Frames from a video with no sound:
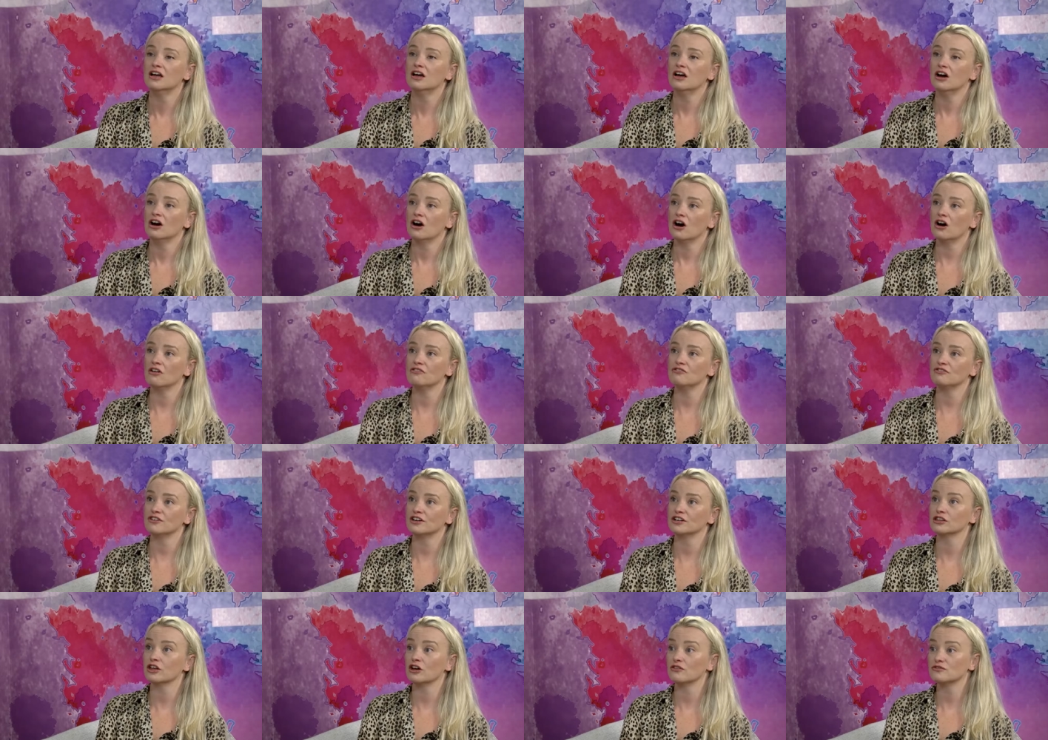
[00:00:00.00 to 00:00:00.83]

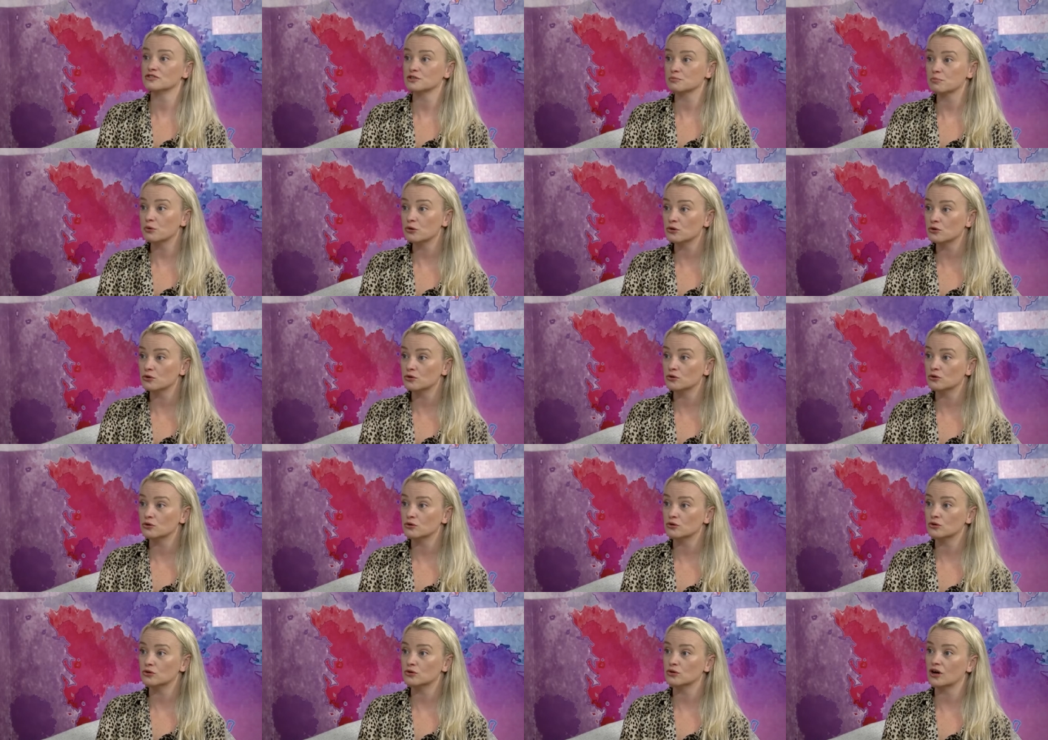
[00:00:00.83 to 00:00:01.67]
offering a lot of
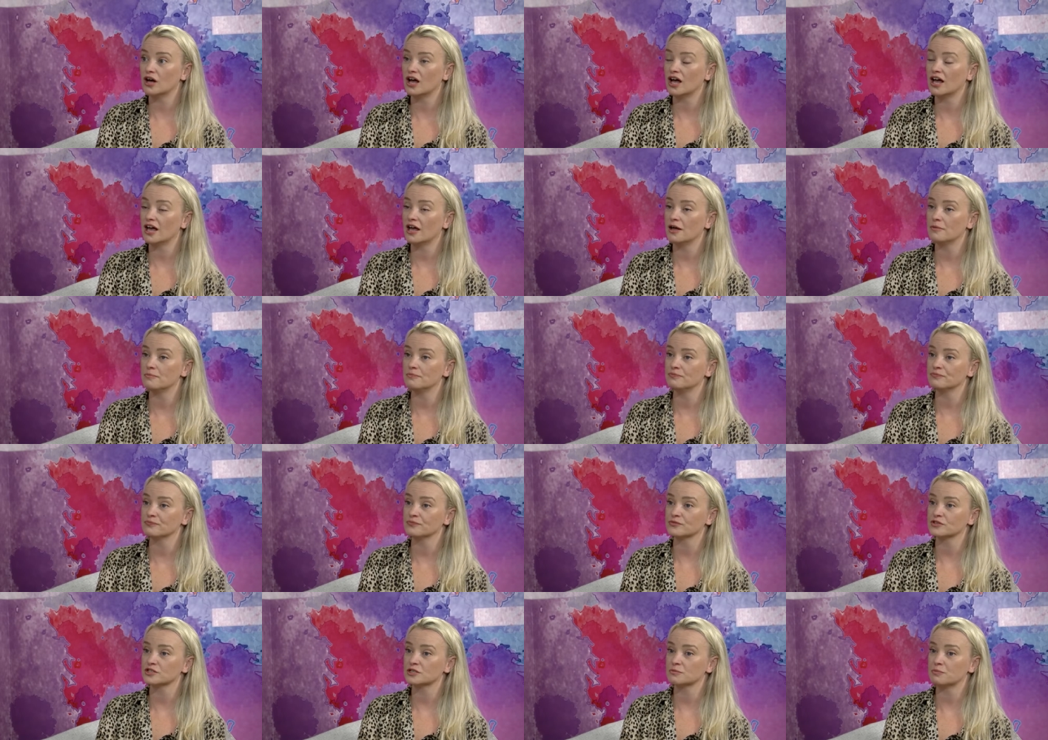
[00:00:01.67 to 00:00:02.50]
support
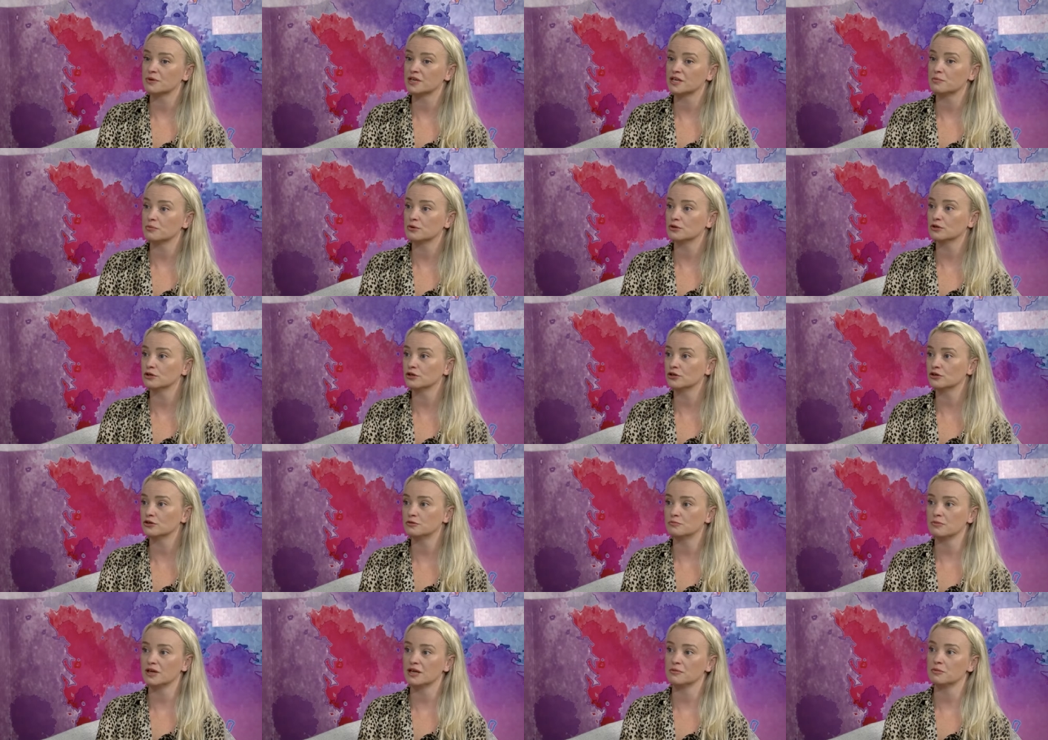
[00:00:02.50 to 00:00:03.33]
to people
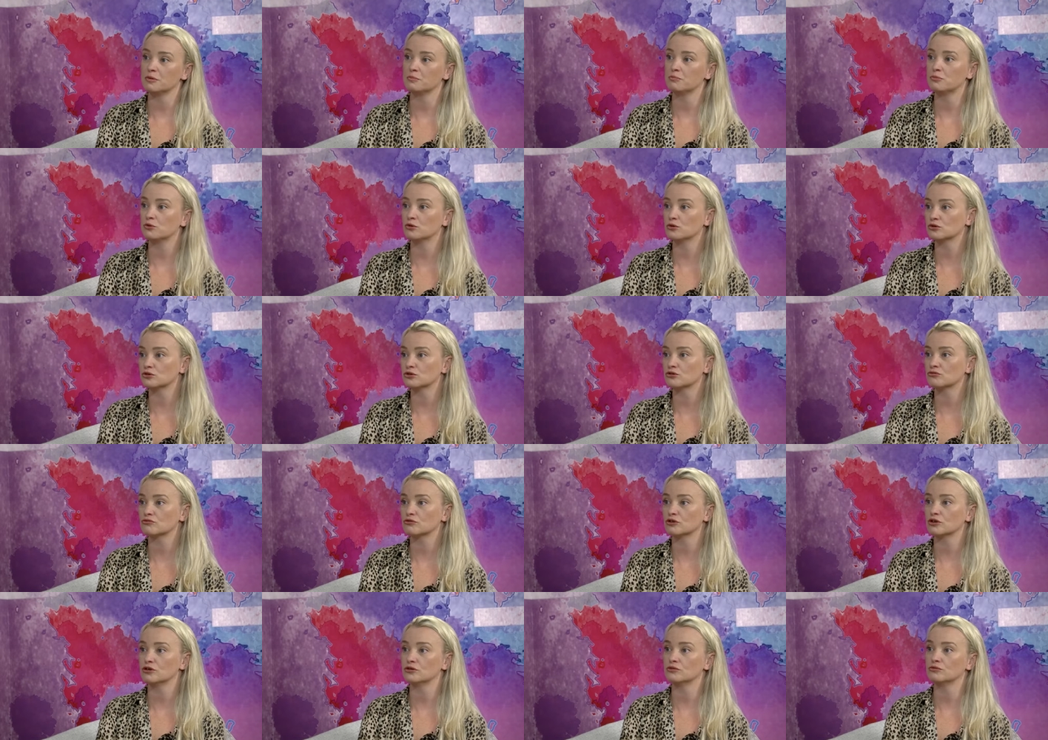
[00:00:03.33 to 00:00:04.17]
who'd maybe booked
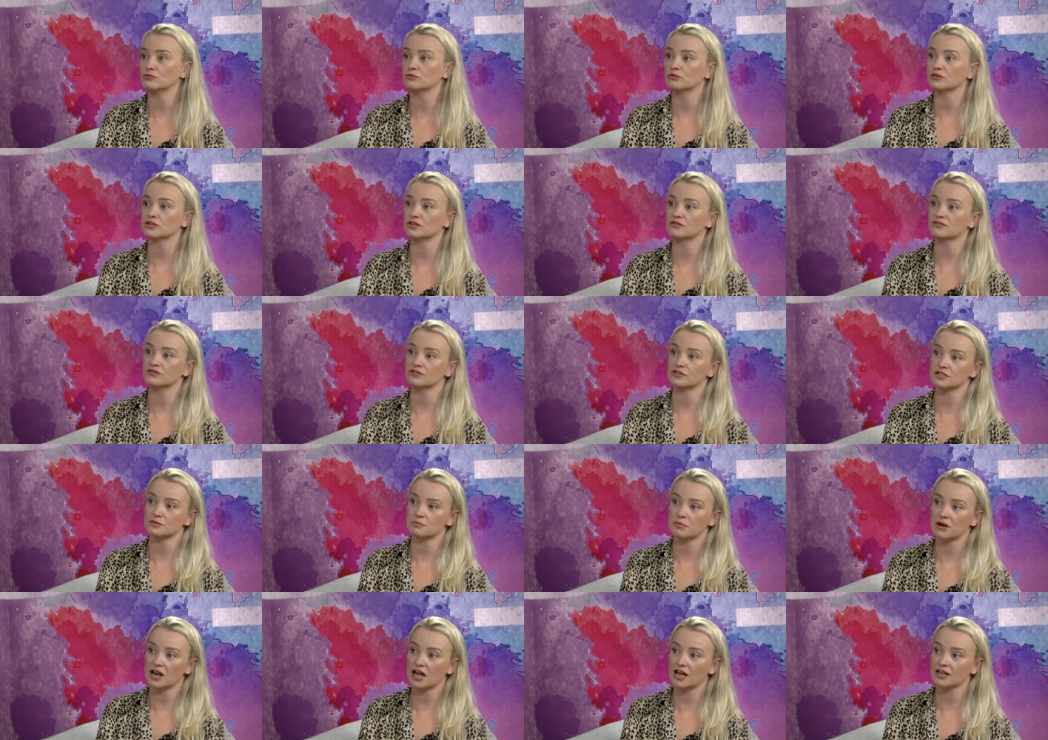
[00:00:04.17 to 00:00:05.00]
through different
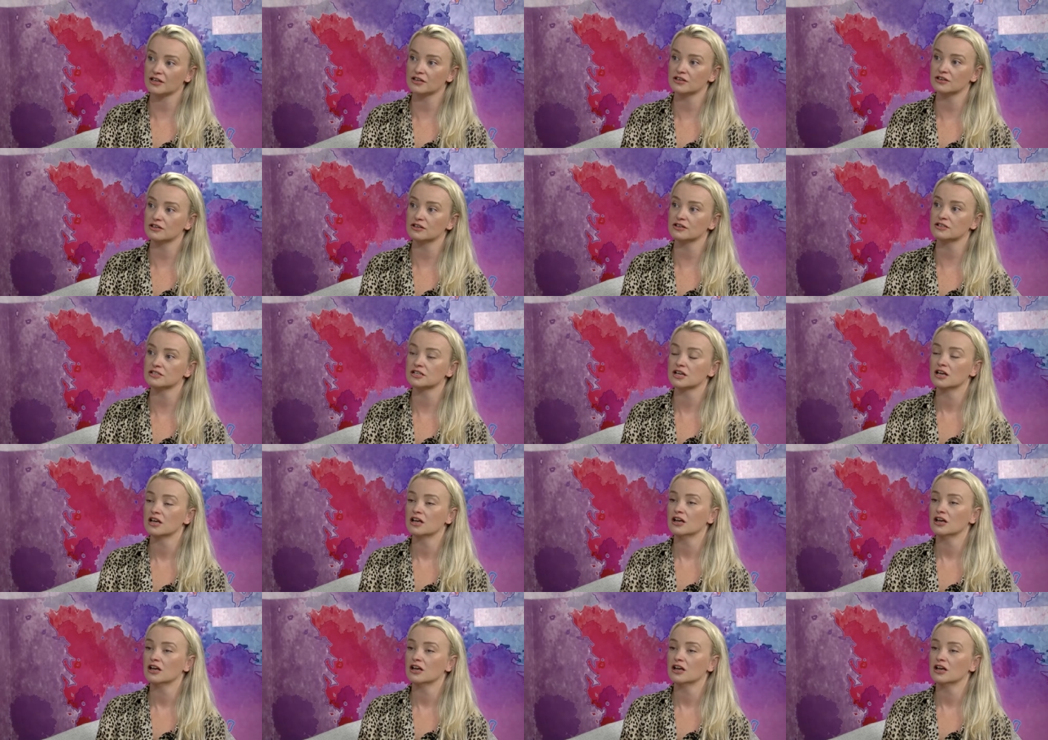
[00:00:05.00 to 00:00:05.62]
suppliers,